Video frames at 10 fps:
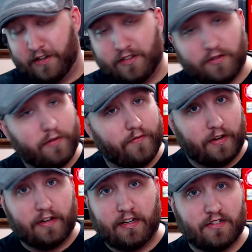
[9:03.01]
It's all
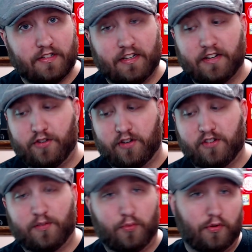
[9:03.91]
very easily
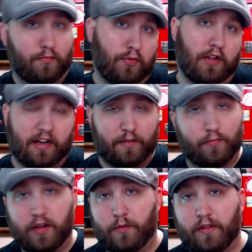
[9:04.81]
adjustable, and I can
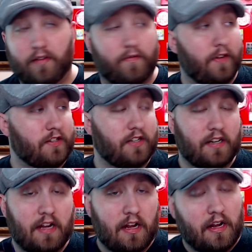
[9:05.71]
play with it and fix it.
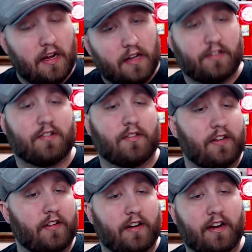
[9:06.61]
This, on the
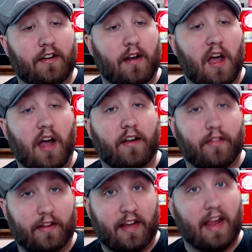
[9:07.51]
other hand, not
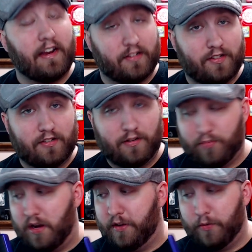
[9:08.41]
the case.
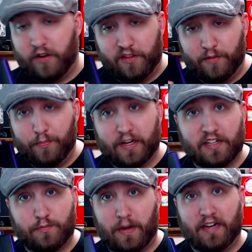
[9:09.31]
Probably one of the
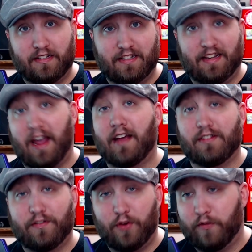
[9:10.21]
biggest pains in the ass
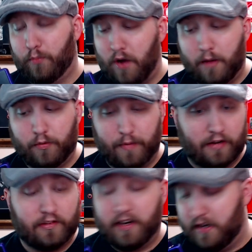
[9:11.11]
if you have a problem
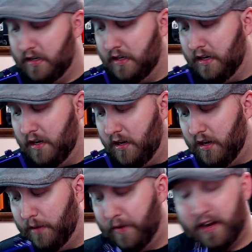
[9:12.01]
out there.
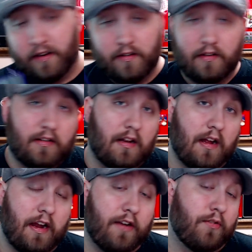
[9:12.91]
And
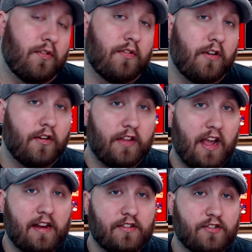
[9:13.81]
I don't know that all the
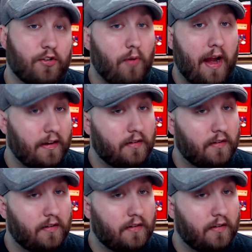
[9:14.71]
addies are great.